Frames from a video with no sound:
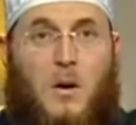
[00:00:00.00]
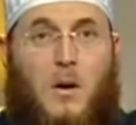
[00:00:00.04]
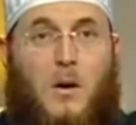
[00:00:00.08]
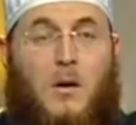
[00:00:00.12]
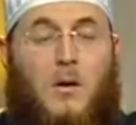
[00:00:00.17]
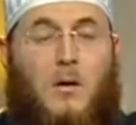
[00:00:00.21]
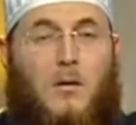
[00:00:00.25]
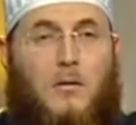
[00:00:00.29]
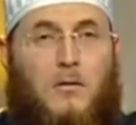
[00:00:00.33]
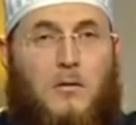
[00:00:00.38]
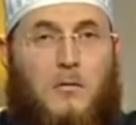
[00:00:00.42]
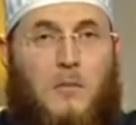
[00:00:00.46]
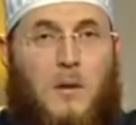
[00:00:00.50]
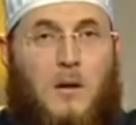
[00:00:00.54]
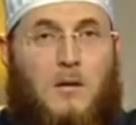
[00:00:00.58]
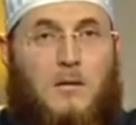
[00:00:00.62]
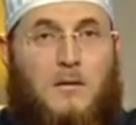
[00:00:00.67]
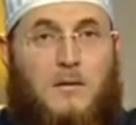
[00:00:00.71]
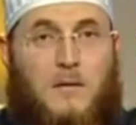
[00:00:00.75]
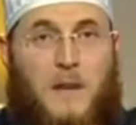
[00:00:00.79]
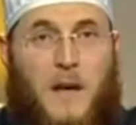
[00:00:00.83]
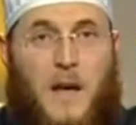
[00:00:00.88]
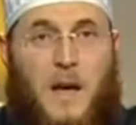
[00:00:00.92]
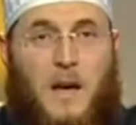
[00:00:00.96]
All of them are
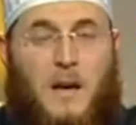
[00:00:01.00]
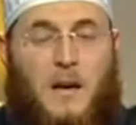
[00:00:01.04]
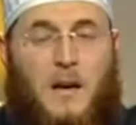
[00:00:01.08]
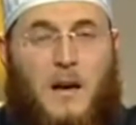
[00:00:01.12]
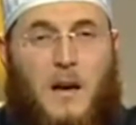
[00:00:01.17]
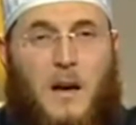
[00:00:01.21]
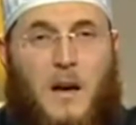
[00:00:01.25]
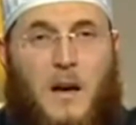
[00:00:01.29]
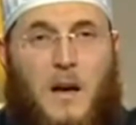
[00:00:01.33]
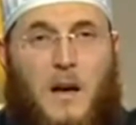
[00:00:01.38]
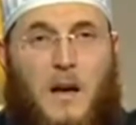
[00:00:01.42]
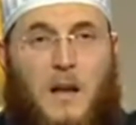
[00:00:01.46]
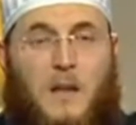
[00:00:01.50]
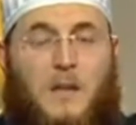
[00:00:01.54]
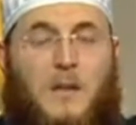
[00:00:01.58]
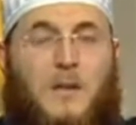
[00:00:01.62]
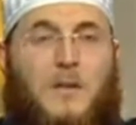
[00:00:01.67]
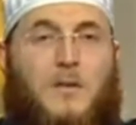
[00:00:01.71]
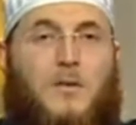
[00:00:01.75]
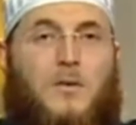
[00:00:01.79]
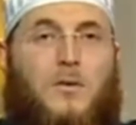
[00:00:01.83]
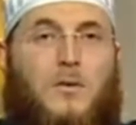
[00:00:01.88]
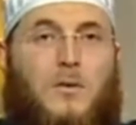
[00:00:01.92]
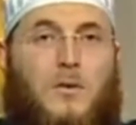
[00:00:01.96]
fake, and
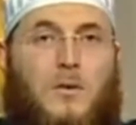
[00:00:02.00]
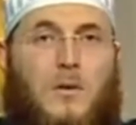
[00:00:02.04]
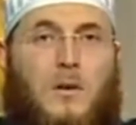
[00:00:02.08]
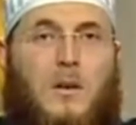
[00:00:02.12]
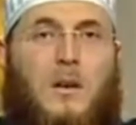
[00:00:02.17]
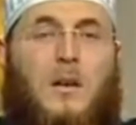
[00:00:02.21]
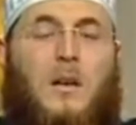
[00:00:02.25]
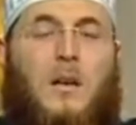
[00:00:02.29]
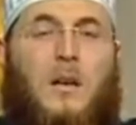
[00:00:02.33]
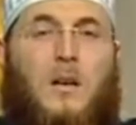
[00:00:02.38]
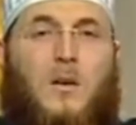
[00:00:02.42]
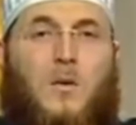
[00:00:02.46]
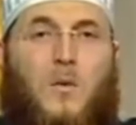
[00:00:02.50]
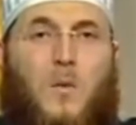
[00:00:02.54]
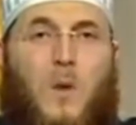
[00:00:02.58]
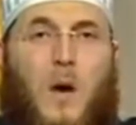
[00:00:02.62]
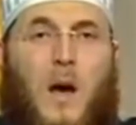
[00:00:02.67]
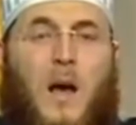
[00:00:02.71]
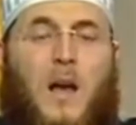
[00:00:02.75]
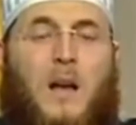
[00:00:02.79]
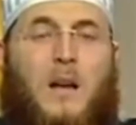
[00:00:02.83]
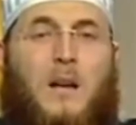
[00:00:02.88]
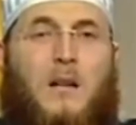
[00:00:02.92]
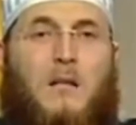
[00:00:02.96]
there is only
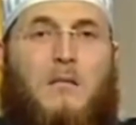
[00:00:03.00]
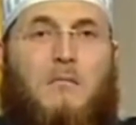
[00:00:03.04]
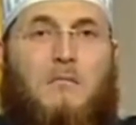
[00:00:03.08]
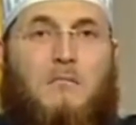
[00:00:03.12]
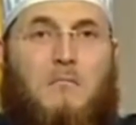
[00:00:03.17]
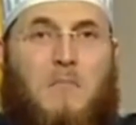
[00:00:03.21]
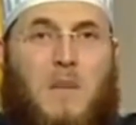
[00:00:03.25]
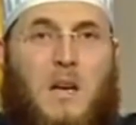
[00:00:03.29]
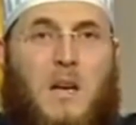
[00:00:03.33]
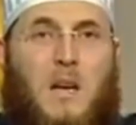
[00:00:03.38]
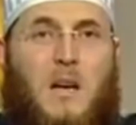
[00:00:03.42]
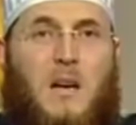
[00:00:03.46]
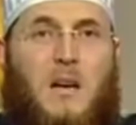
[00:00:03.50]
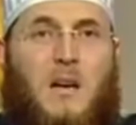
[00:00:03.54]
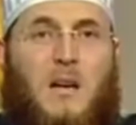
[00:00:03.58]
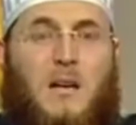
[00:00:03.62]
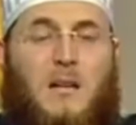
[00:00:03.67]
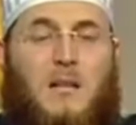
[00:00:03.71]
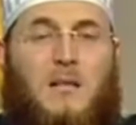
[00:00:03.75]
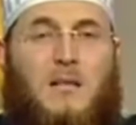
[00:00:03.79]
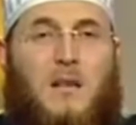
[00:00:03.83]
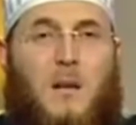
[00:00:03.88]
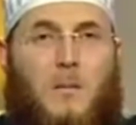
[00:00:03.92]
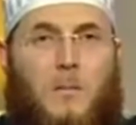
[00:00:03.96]
one mean
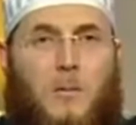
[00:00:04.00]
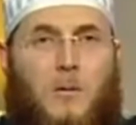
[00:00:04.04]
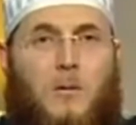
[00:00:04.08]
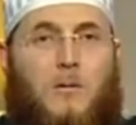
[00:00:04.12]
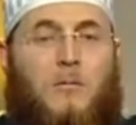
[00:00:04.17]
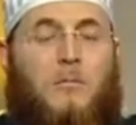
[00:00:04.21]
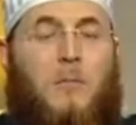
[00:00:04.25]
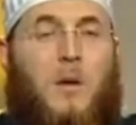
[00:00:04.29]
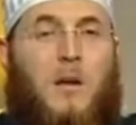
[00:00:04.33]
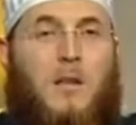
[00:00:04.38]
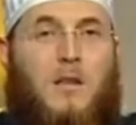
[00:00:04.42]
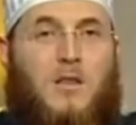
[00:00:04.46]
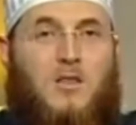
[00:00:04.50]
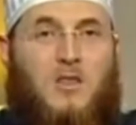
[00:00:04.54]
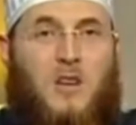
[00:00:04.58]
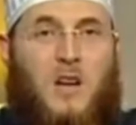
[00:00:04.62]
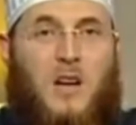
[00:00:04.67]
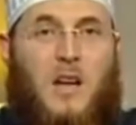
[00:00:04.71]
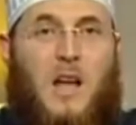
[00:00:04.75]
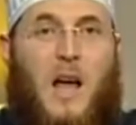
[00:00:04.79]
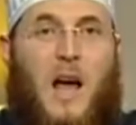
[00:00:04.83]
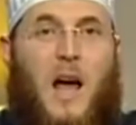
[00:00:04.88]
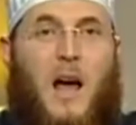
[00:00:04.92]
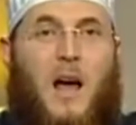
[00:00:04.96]
that is approved by the
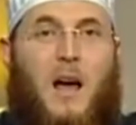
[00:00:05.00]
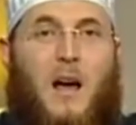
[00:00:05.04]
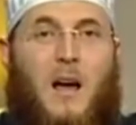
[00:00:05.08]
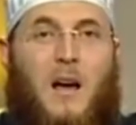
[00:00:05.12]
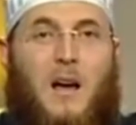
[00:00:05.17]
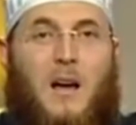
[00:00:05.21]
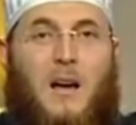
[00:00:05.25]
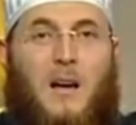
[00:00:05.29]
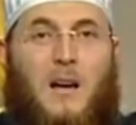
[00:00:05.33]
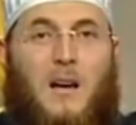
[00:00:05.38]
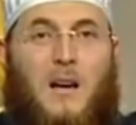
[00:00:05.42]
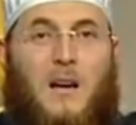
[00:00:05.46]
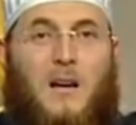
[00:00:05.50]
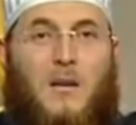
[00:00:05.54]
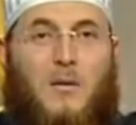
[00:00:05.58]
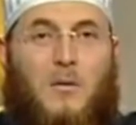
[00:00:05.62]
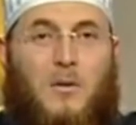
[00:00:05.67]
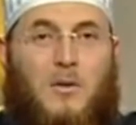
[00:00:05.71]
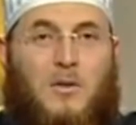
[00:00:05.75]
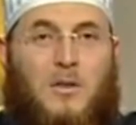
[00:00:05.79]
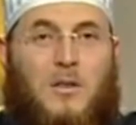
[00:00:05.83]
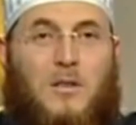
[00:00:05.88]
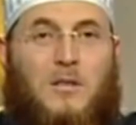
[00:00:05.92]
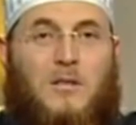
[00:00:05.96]
Sharia,
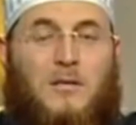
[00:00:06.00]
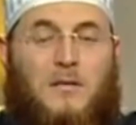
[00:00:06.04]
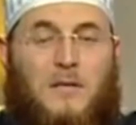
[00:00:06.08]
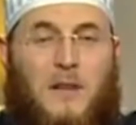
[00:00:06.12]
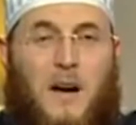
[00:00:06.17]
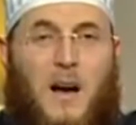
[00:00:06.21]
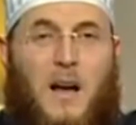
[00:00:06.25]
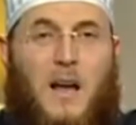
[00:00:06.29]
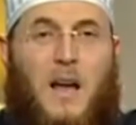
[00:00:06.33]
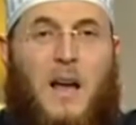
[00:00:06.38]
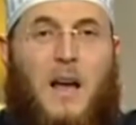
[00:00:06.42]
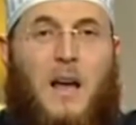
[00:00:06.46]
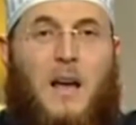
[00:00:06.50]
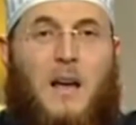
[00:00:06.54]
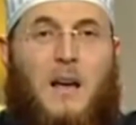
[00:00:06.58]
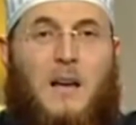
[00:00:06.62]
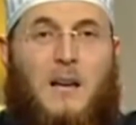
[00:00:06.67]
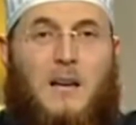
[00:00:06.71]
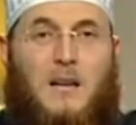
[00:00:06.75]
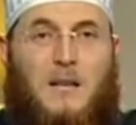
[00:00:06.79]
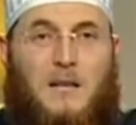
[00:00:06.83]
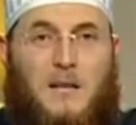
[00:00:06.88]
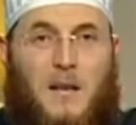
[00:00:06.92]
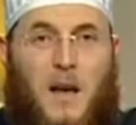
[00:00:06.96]
which is via
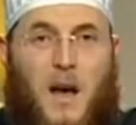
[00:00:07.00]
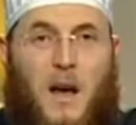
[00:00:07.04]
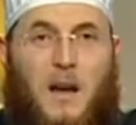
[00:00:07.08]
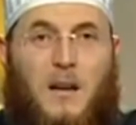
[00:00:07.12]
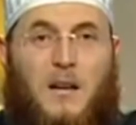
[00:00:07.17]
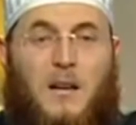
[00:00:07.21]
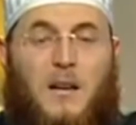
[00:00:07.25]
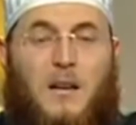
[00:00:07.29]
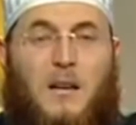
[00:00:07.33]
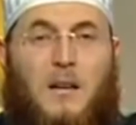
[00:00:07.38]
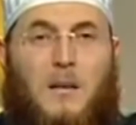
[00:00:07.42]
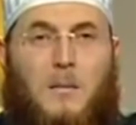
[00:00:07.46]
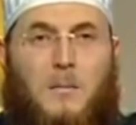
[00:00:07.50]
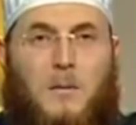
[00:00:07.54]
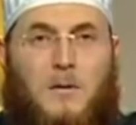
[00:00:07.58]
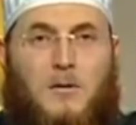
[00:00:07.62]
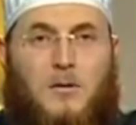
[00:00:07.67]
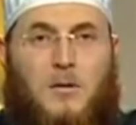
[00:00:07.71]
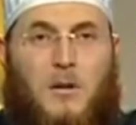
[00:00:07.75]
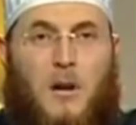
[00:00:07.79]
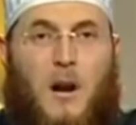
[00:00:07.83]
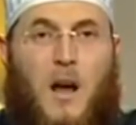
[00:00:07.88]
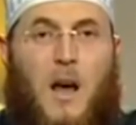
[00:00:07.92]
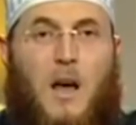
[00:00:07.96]
reciting the
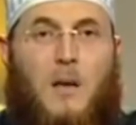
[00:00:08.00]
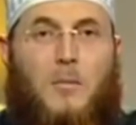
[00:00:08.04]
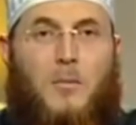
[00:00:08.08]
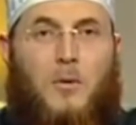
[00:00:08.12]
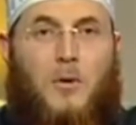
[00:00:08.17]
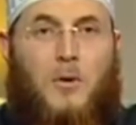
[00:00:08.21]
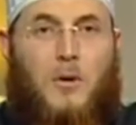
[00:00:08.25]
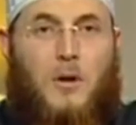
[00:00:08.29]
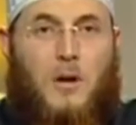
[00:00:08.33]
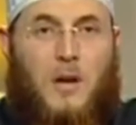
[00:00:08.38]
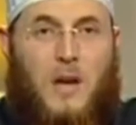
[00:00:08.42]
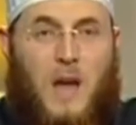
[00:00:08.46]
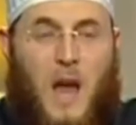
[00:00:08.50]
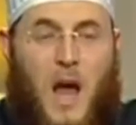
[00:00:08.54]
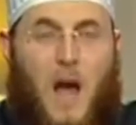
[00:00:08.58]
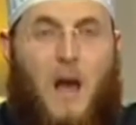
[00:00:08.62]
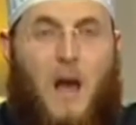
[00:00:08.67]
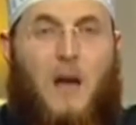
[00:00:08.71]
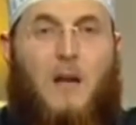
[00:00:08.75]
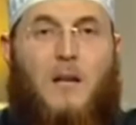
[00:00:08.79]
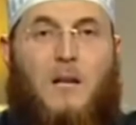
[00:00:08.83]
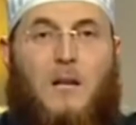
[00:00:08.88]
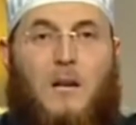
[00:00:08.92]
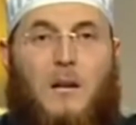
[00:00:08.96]
prescribed ruqyah